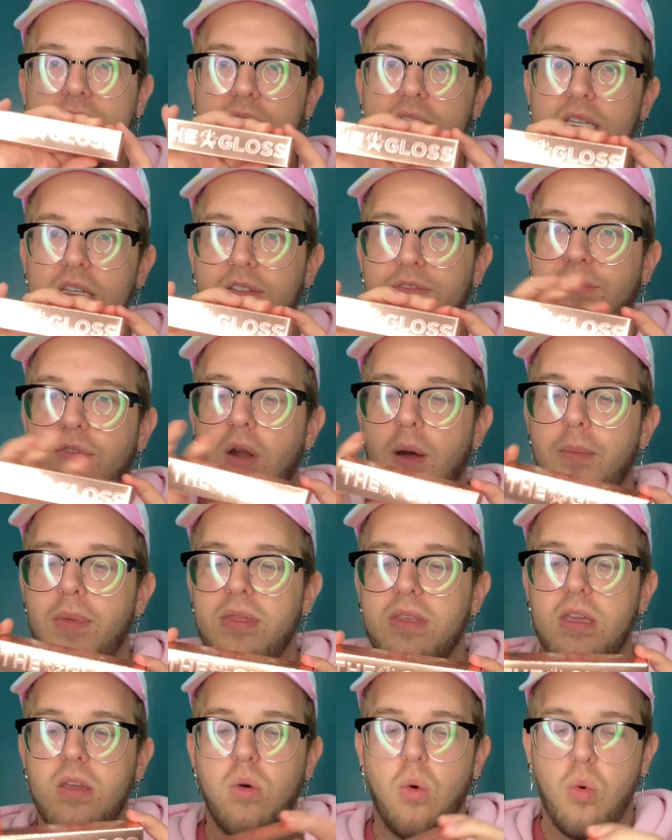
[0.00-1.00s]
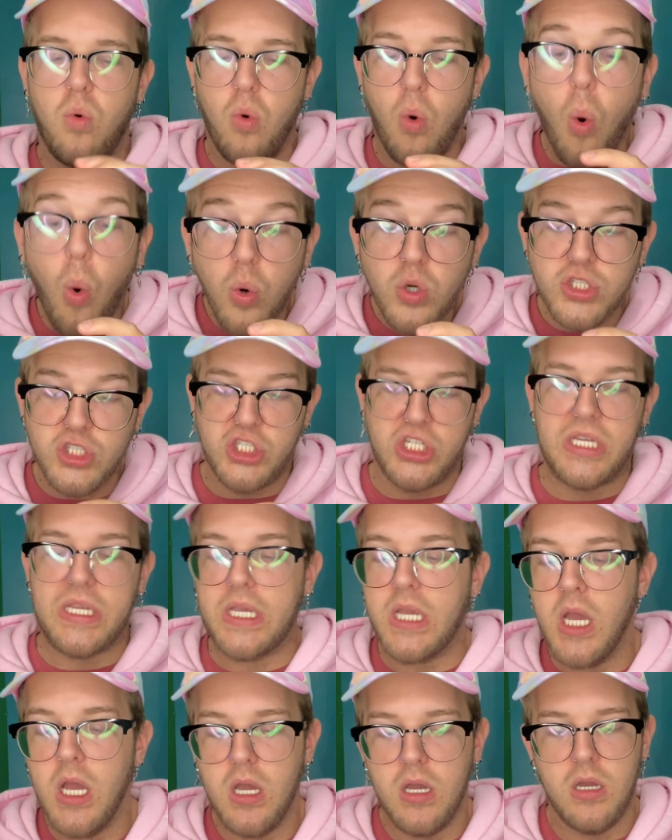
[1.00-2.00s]
This is from the
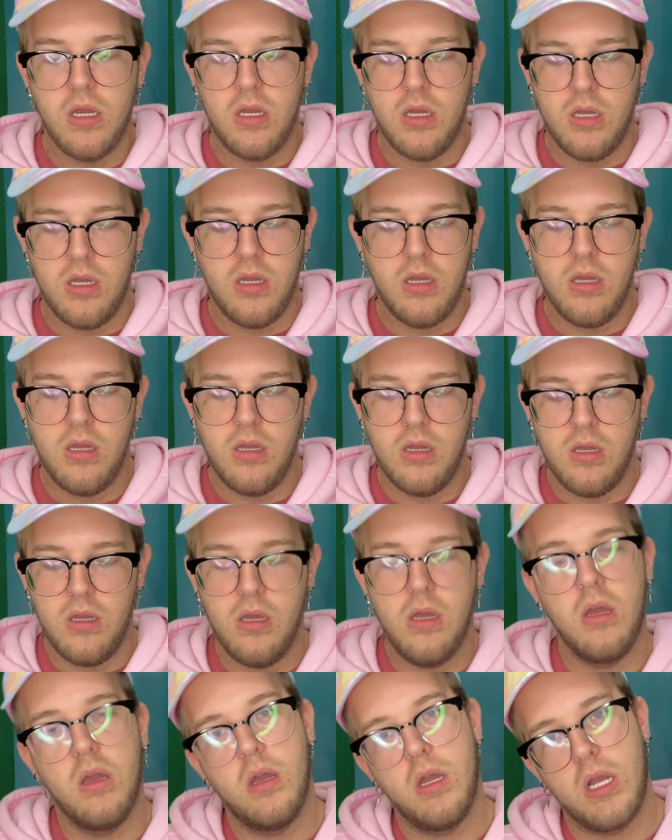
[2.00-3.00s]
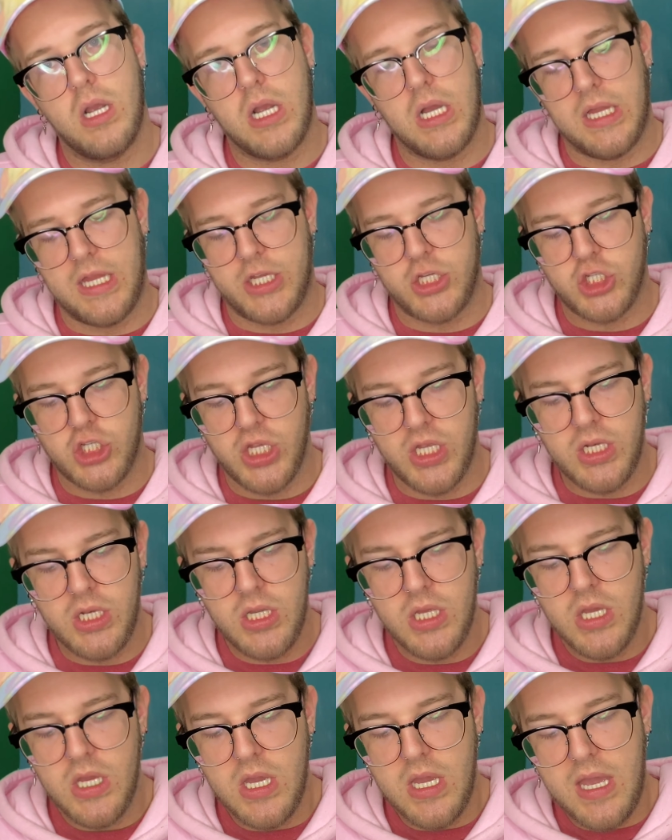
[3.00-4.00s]
Orgy collection.
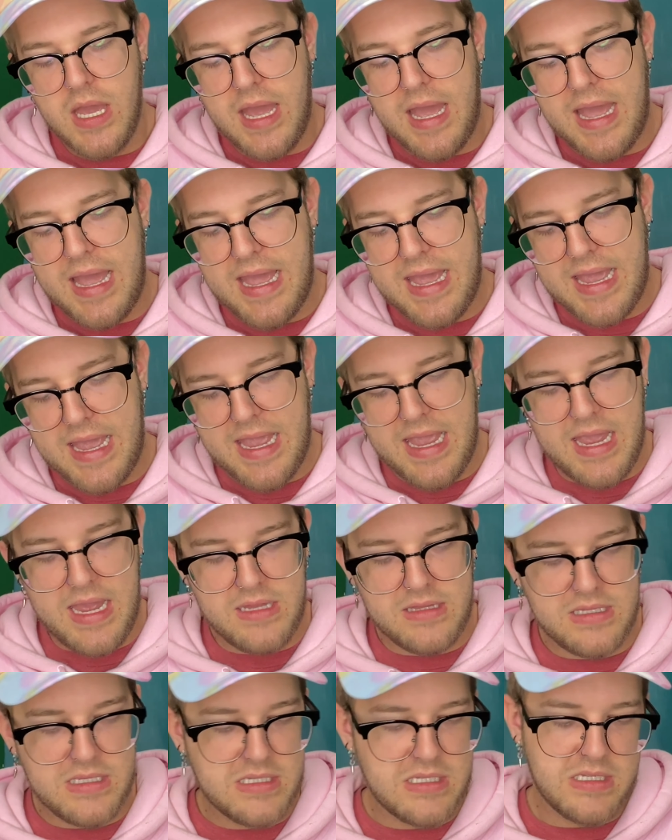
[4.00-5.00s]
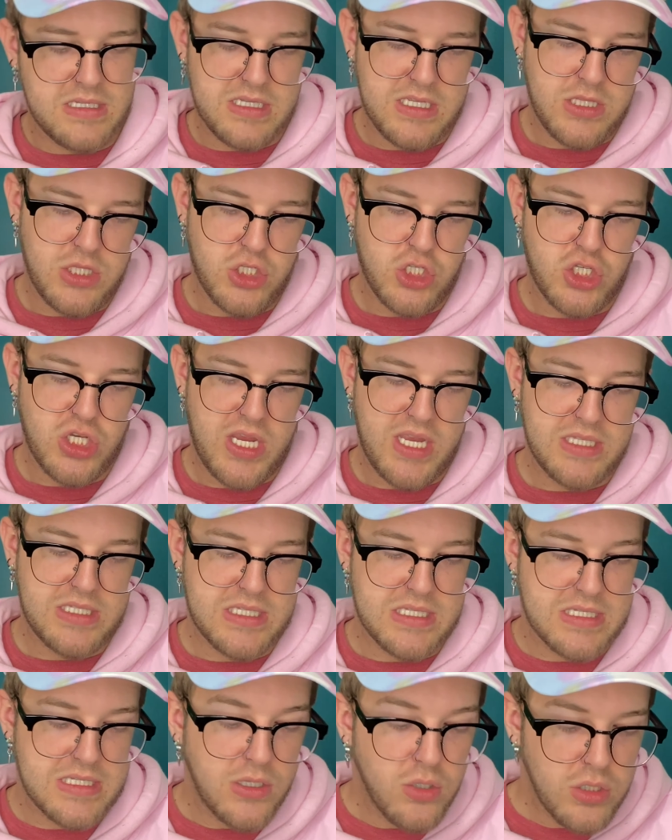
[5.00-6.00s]
And this is in the shade
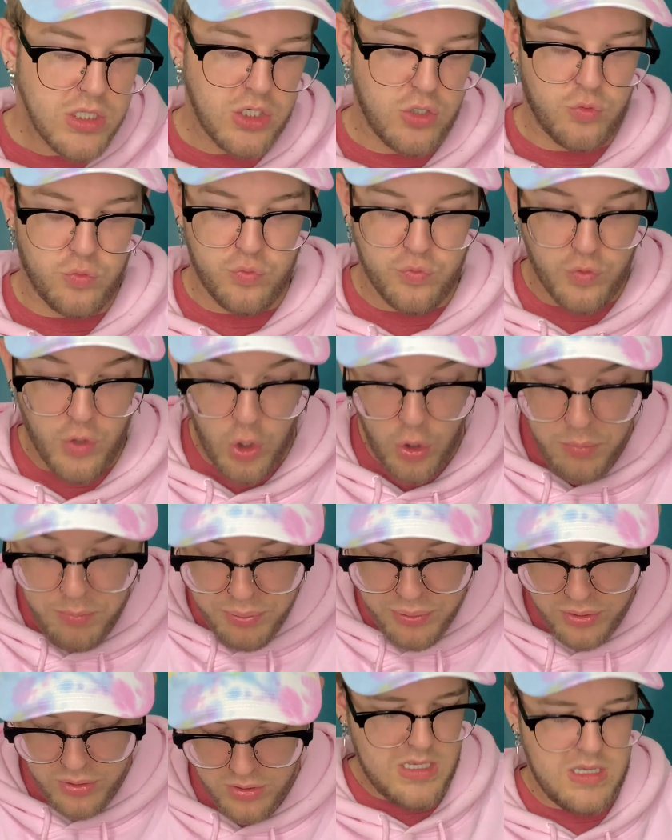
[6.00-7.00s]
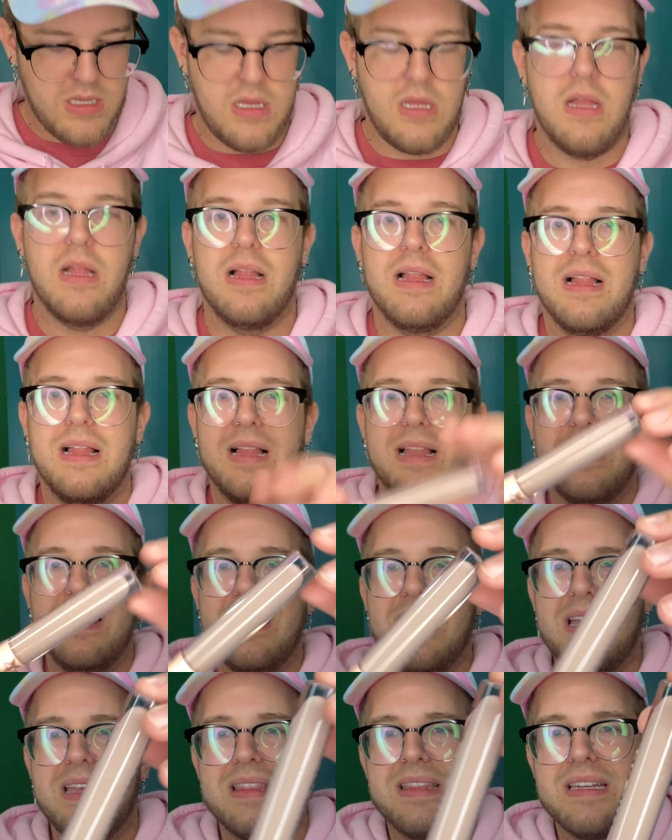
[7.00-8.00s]
Silk Rope.
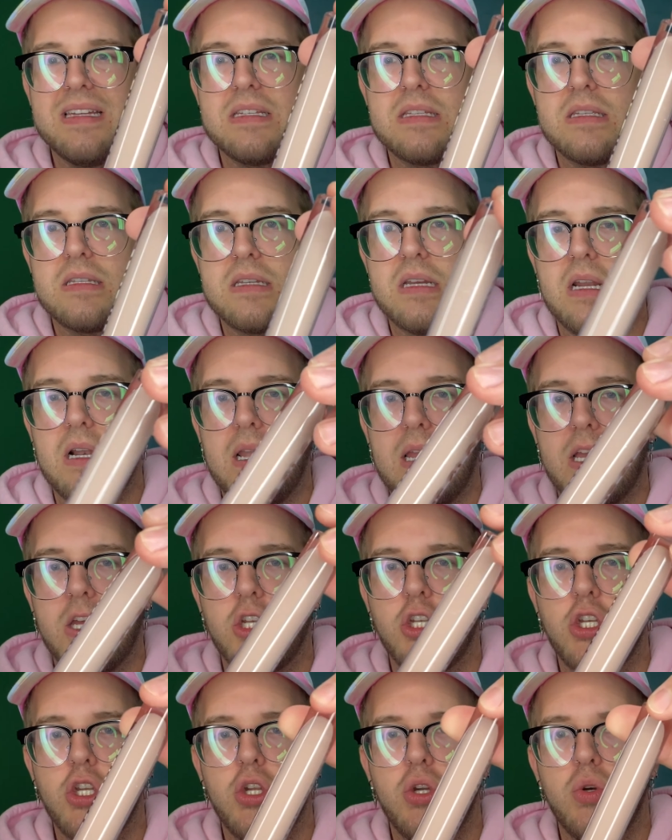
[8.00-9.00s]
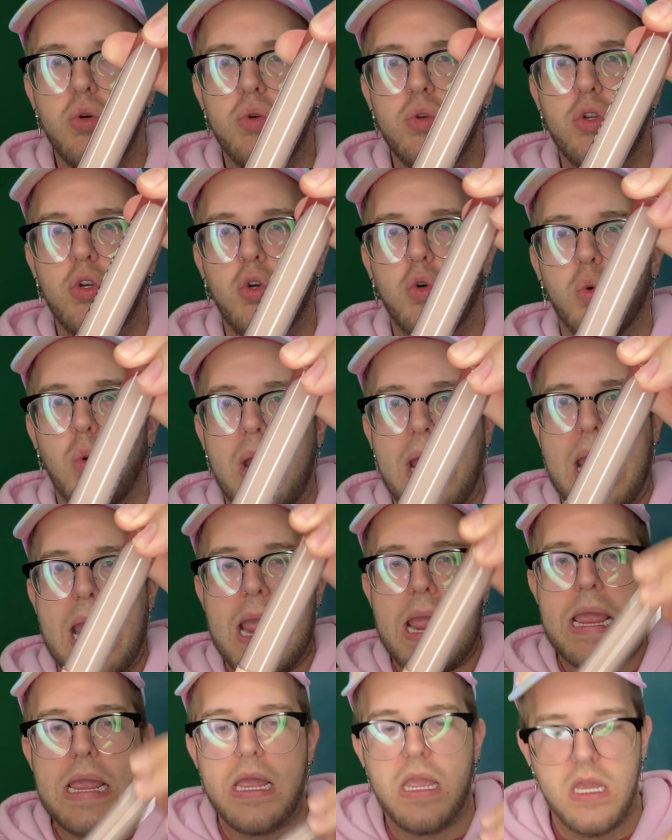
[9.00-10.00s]
Like this. It's kind of like a nude
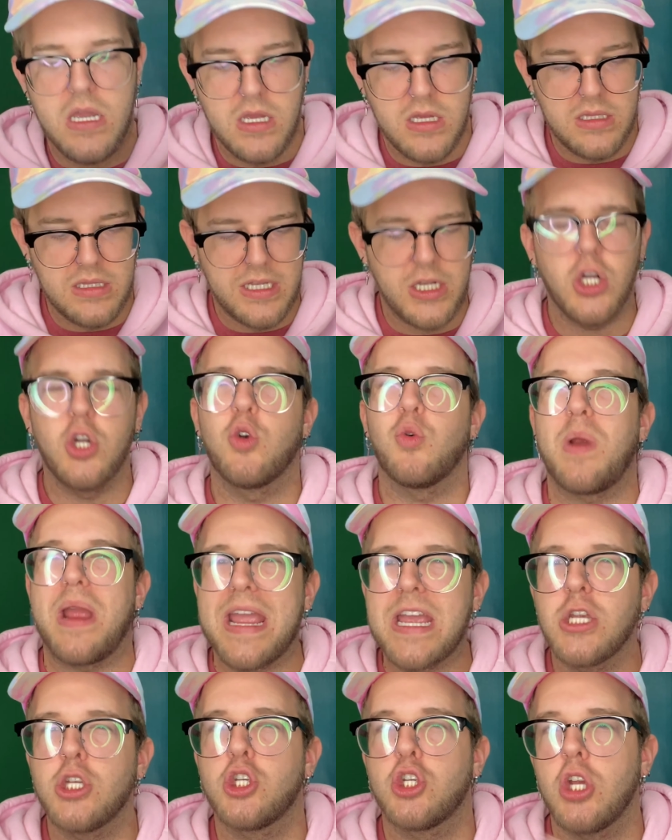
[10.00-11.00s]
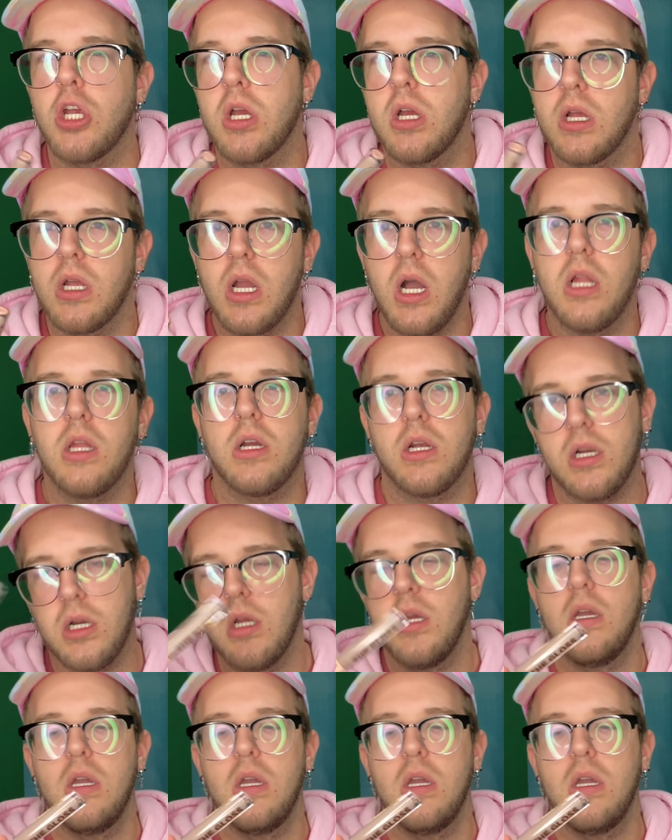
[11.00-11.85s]
gray, like a grayish color.